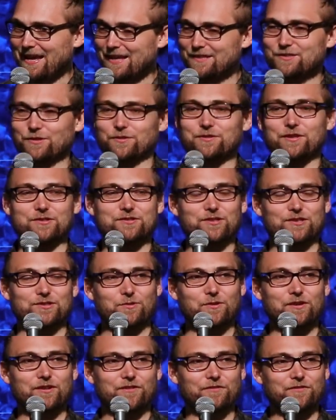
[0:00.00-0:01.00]
And so there's a
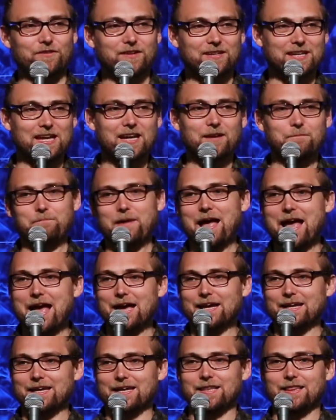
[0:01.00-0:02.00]
sort of kick
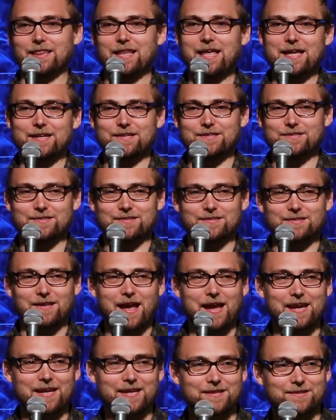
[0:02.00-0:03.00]
back and let
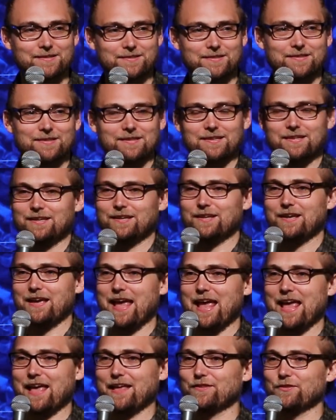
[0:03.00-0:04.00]
science
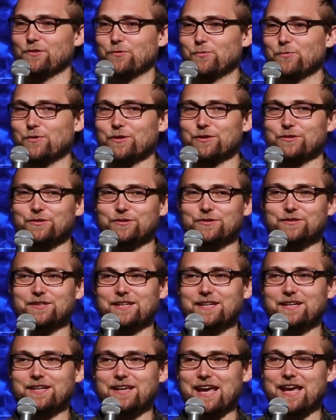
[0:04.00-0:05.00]
and the
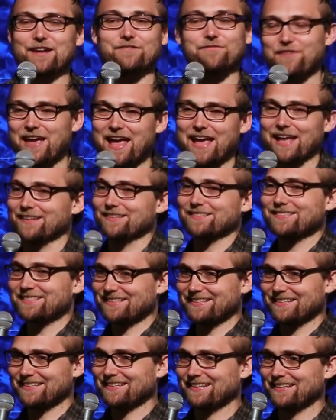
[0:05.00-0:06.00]
world
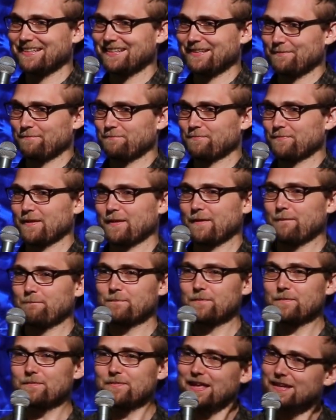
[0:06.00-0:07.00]
advance.
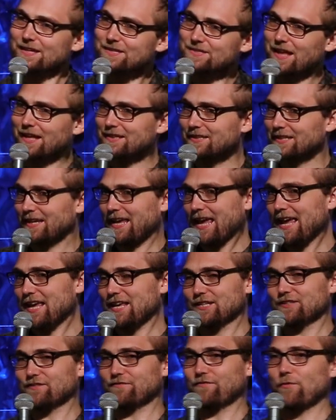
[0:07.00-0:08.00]
That is not the
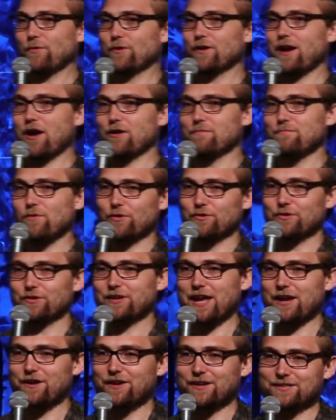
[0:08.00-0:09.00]
case for our moral
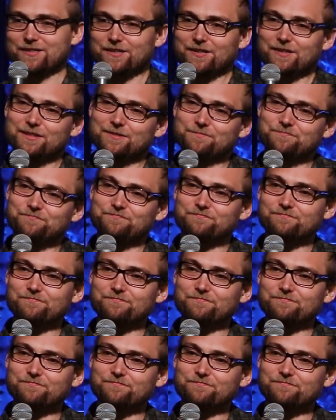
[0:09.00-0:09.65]
character.